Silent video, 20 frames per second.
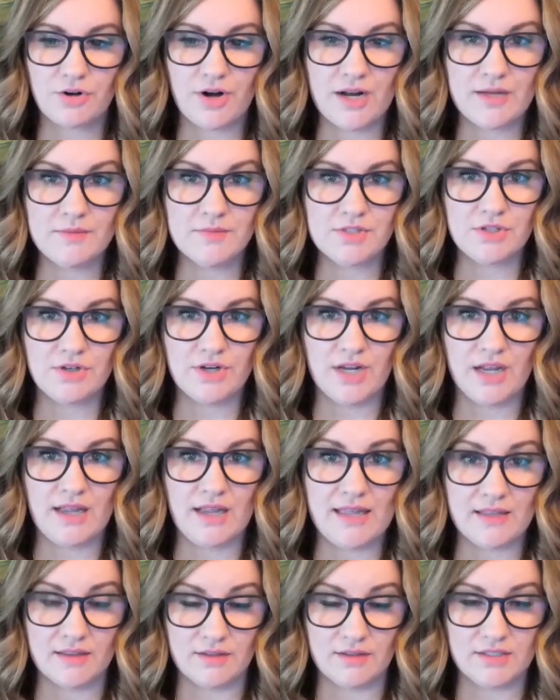crimes unit
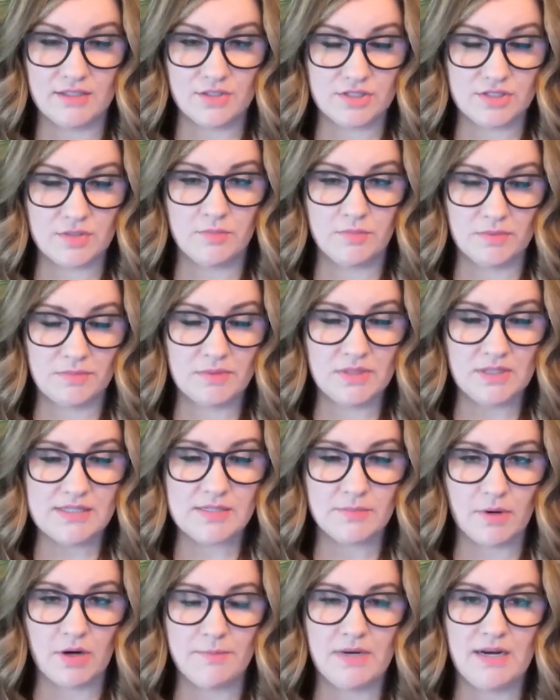and the Tulsa Police
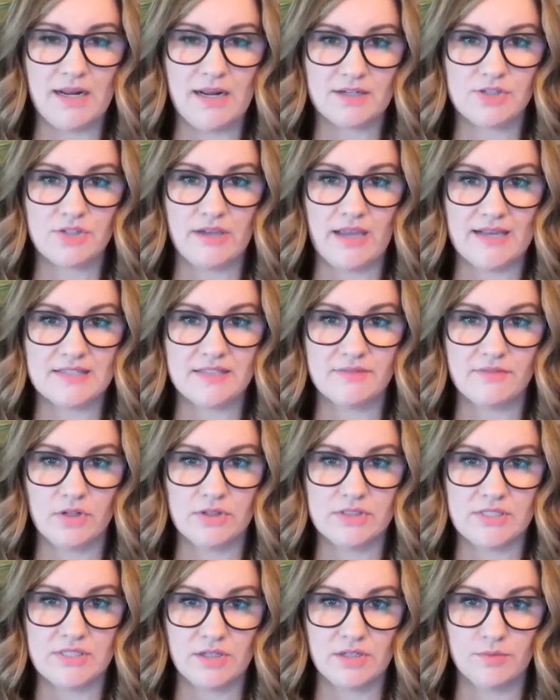Department actually has a
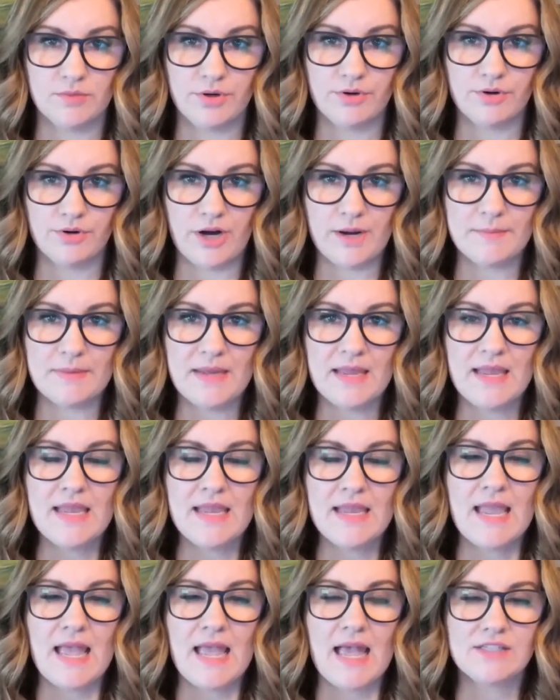volunteer program.
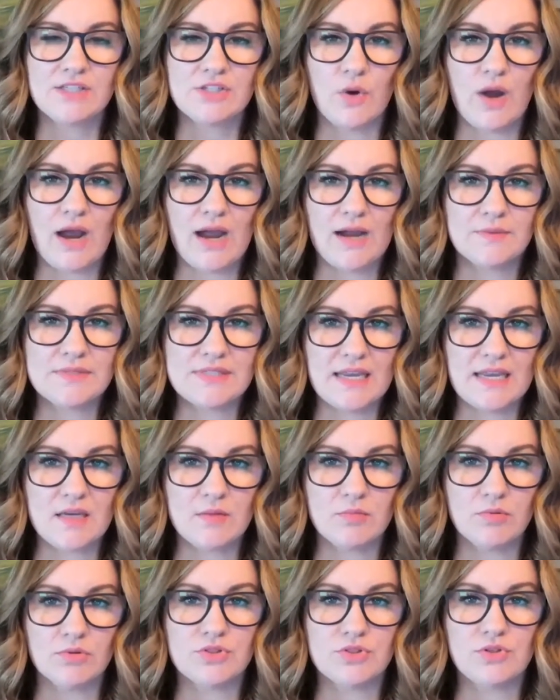And so I was
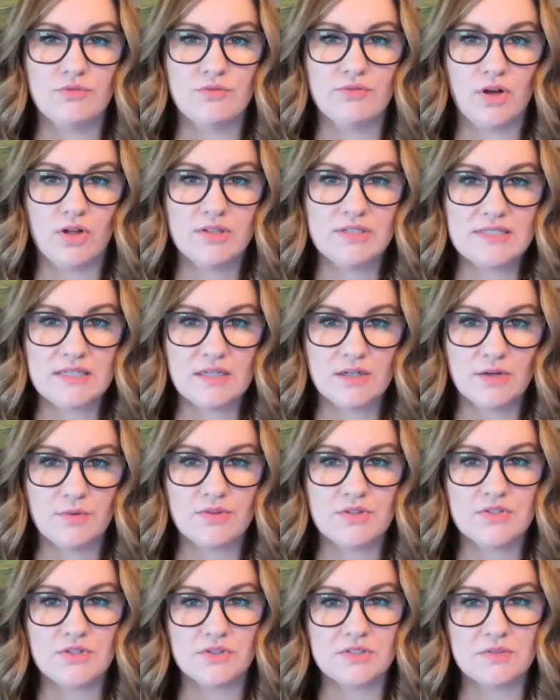able to volunteer with
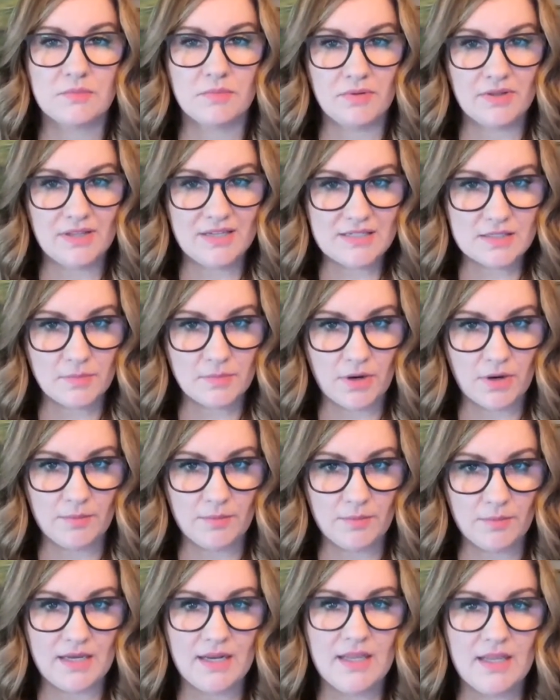the Tulsa Police
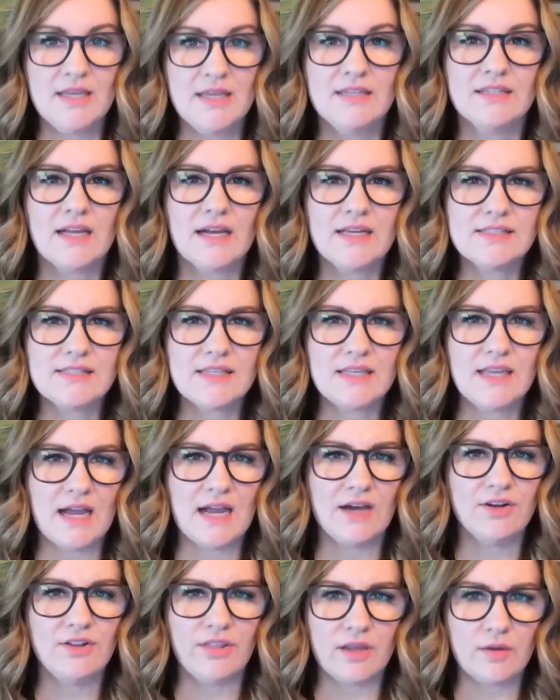Department to kind of see
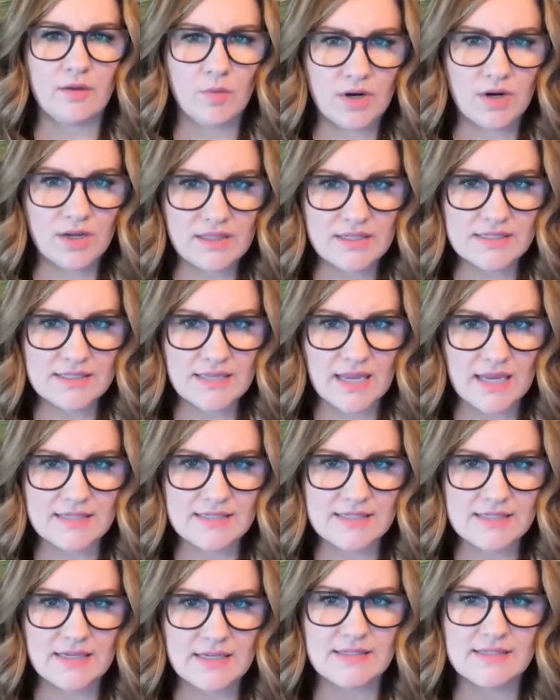how do they work these
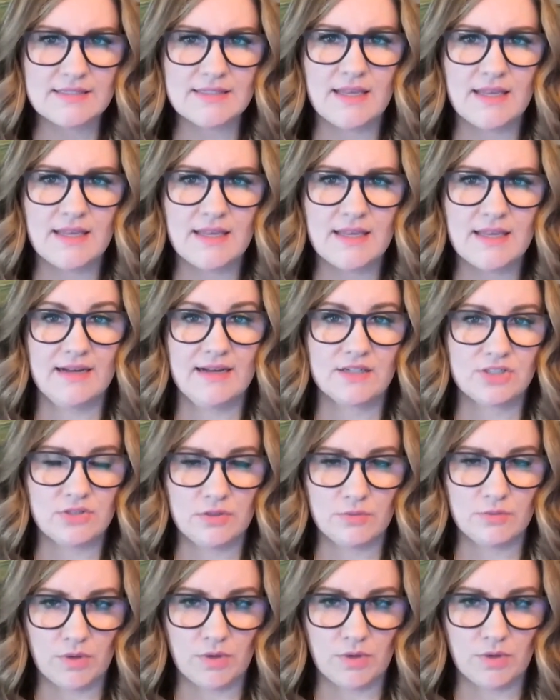cases. And I actually
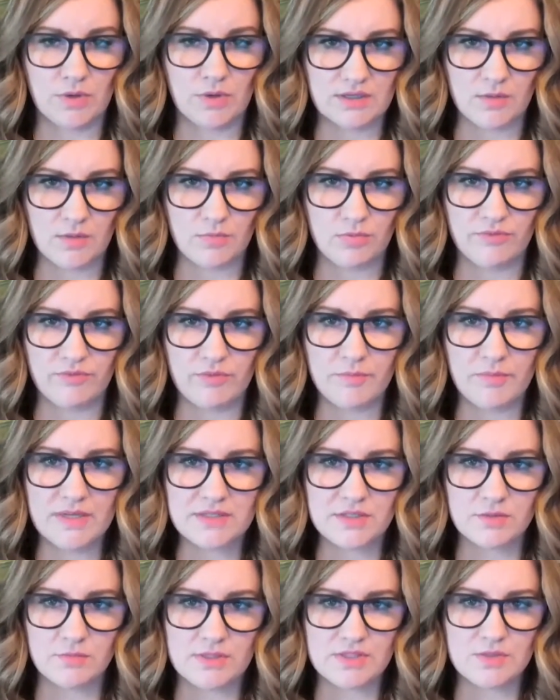worked a couple of
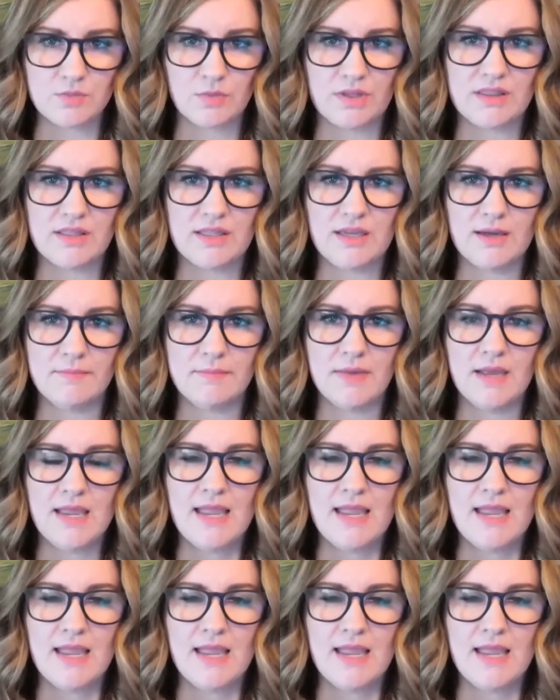embezzlements with them.